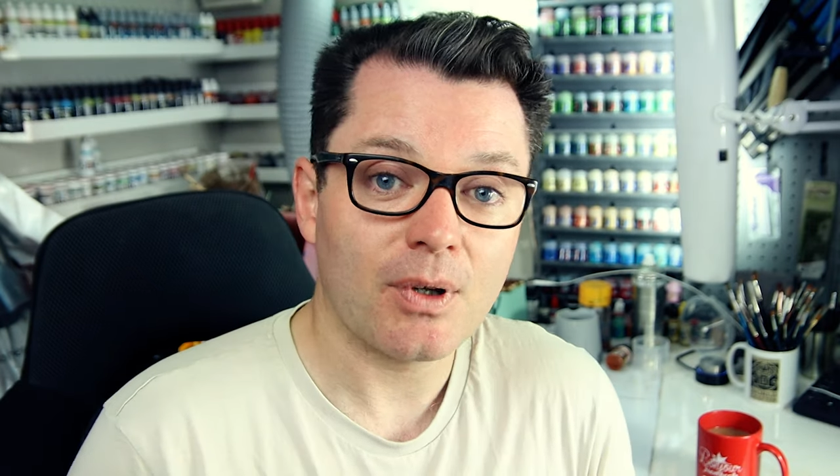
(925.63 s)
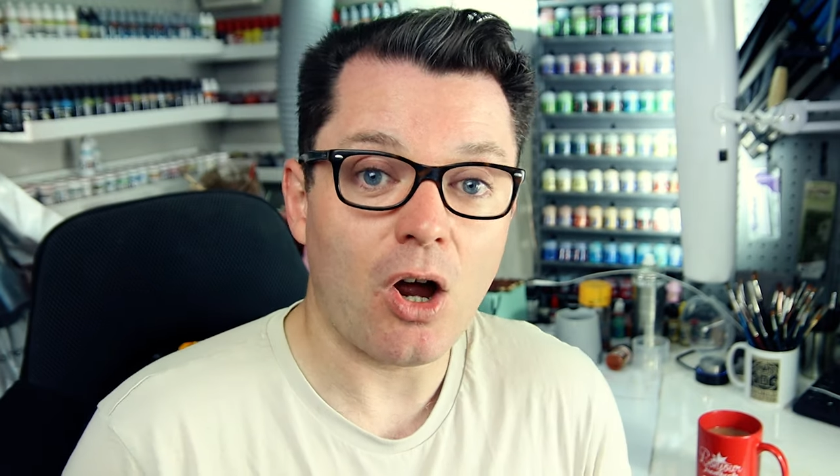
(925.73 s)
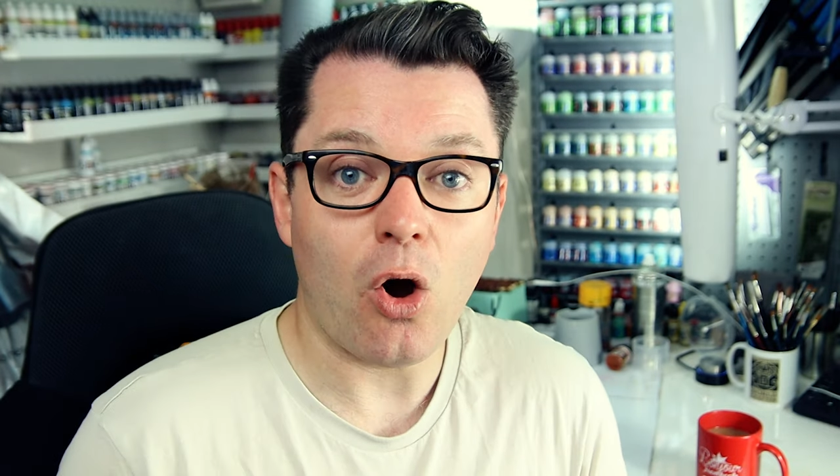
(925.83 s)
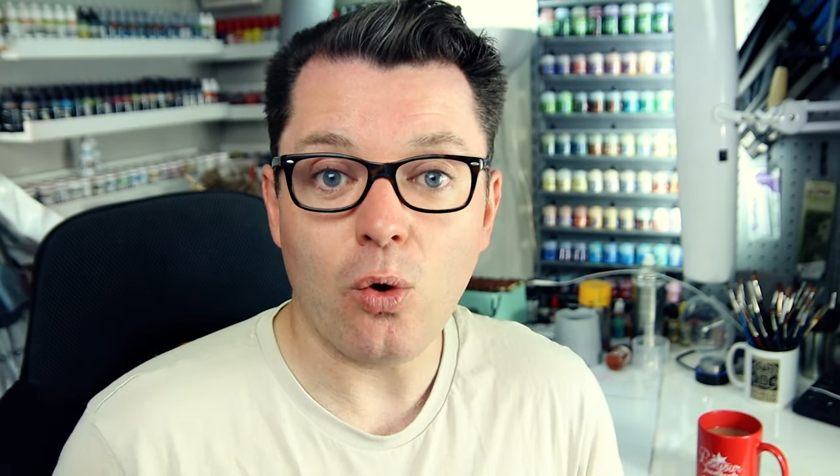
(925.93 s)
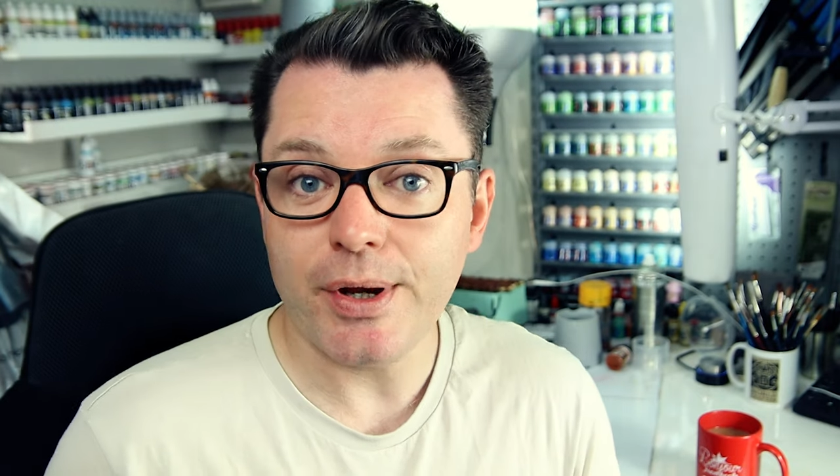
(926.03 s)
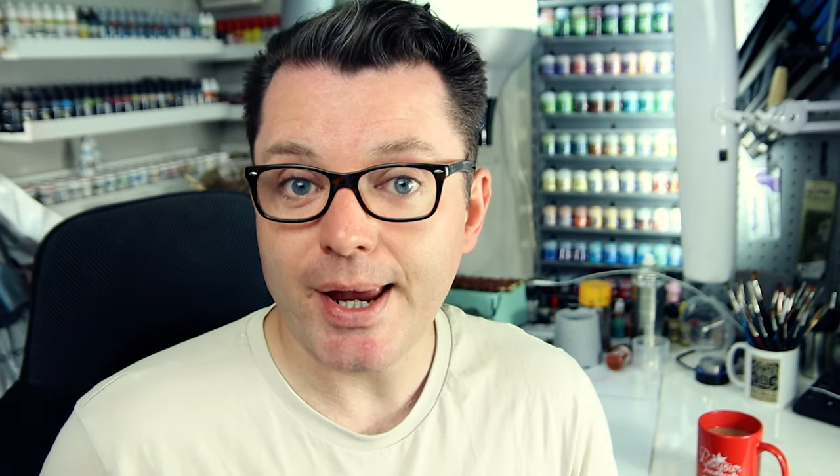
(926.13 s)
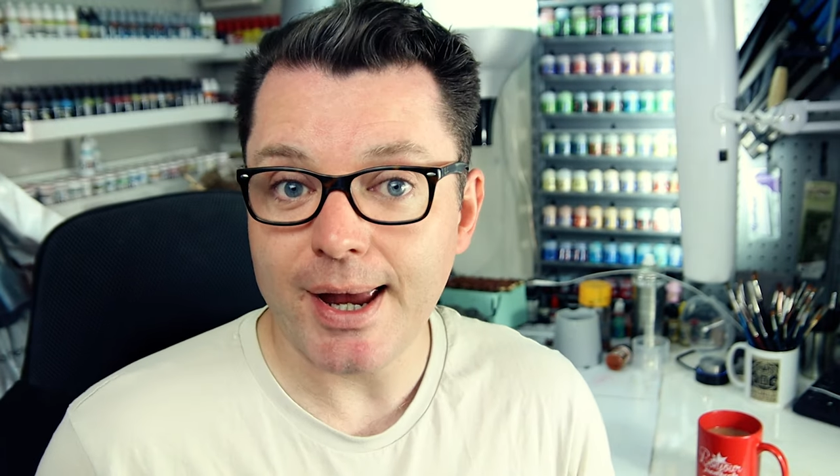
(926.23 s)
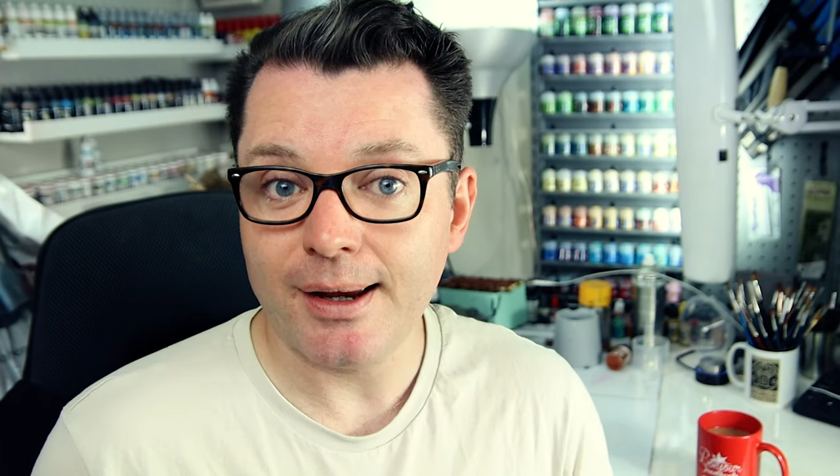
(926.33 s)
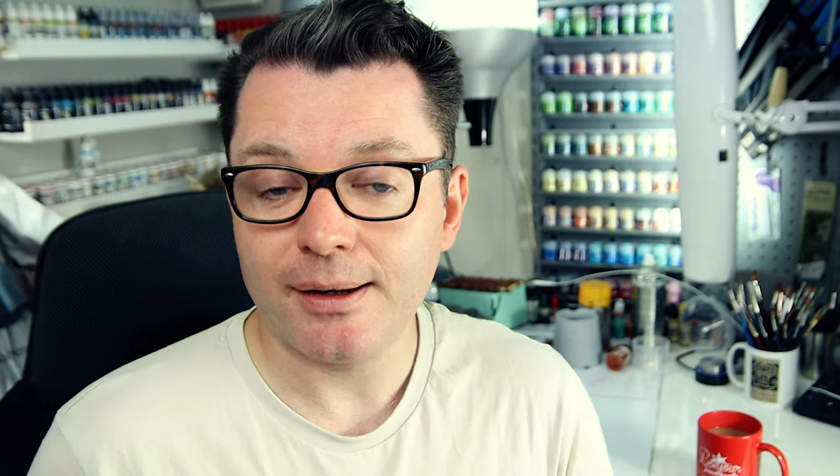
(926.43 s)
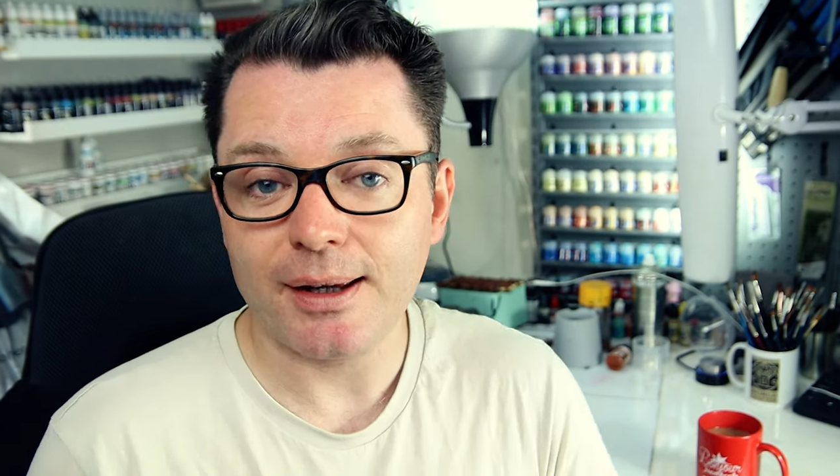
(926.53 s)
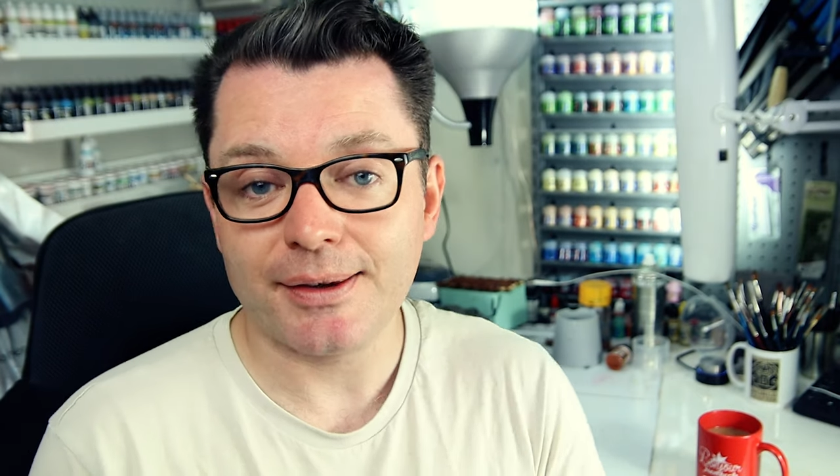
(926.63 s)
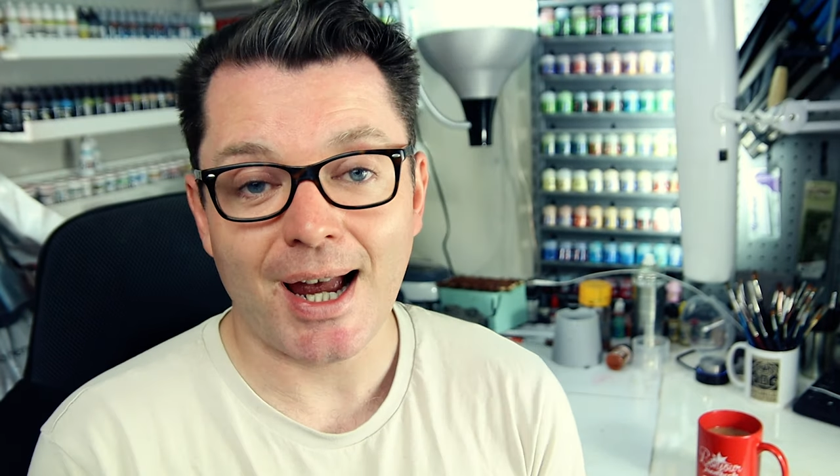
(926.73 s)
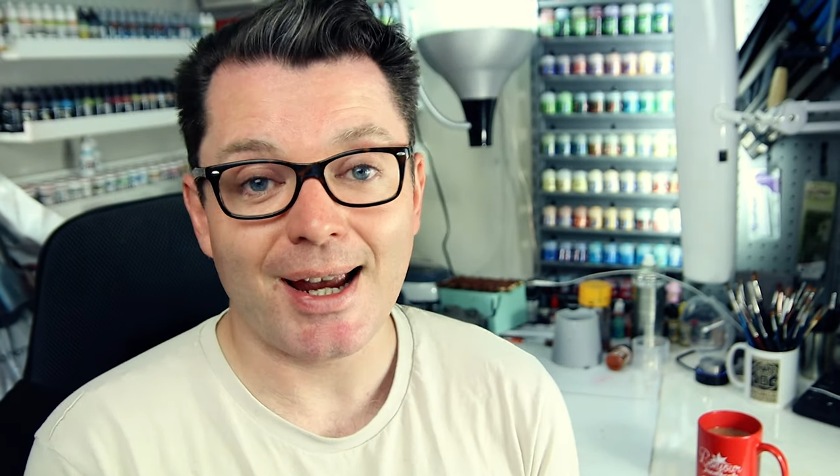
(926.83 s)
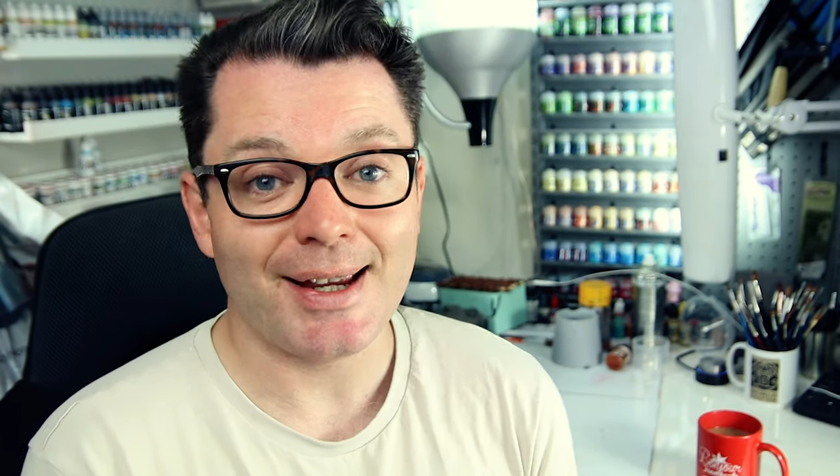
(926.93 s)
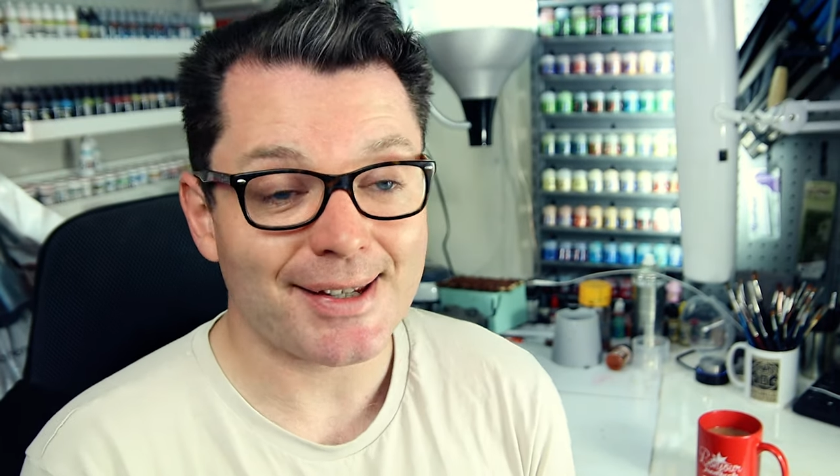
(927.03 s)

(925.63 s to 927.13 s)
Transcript: A whole year. That